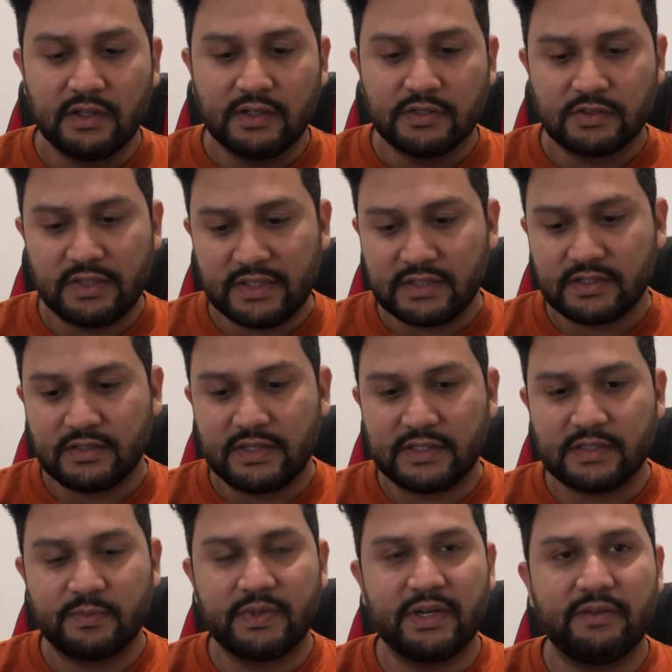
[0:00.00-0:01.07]
So that's
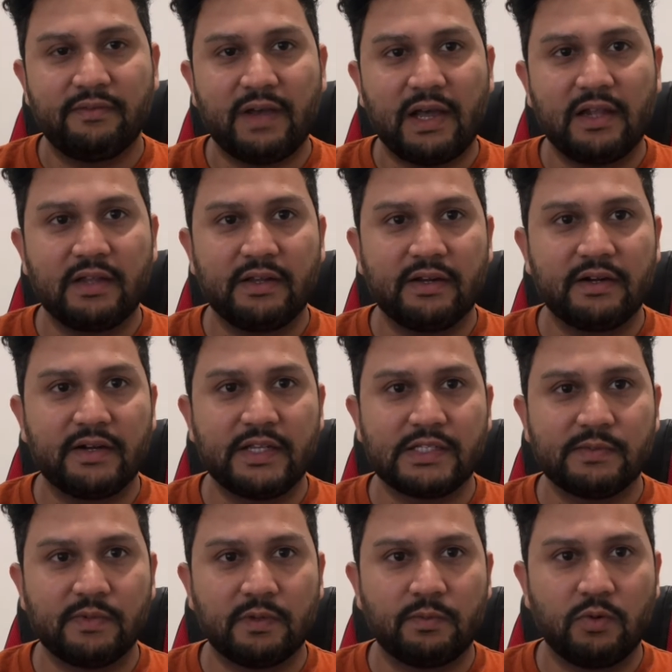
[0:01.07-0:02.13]
a pretty valid and
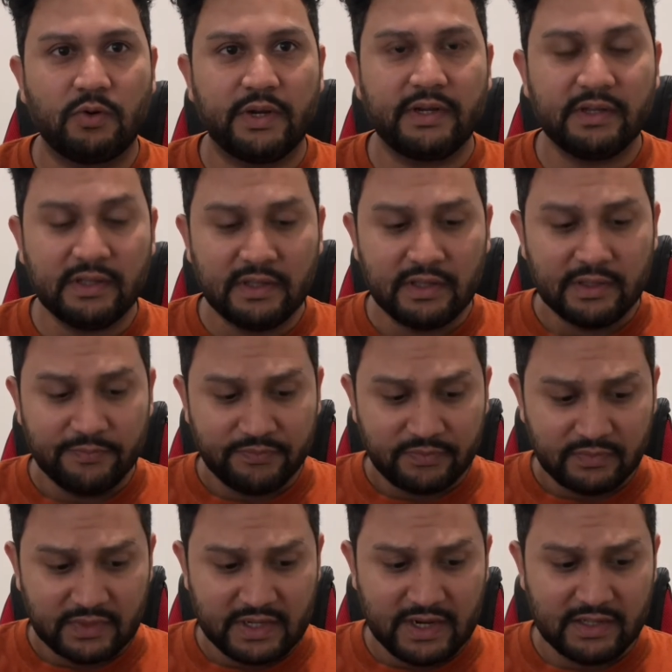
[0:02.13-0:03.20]
reasonable point.
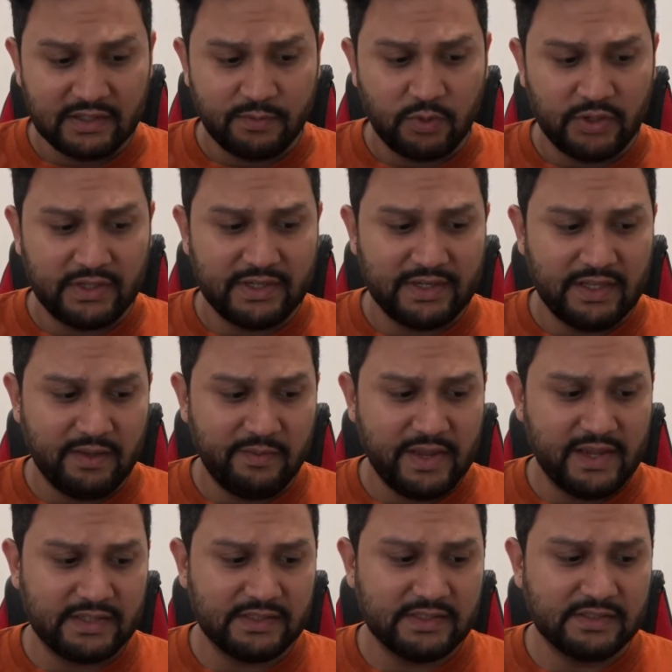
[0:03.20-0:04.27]
The other point that he
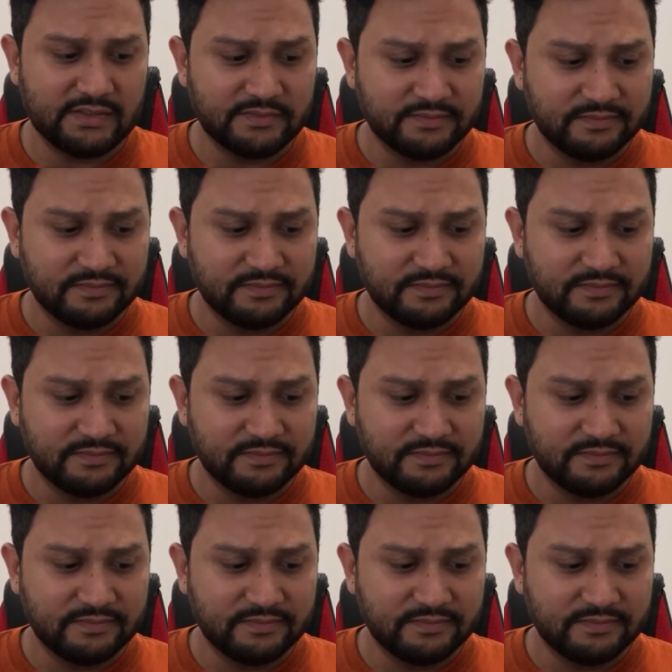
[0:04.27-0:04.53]
makes is,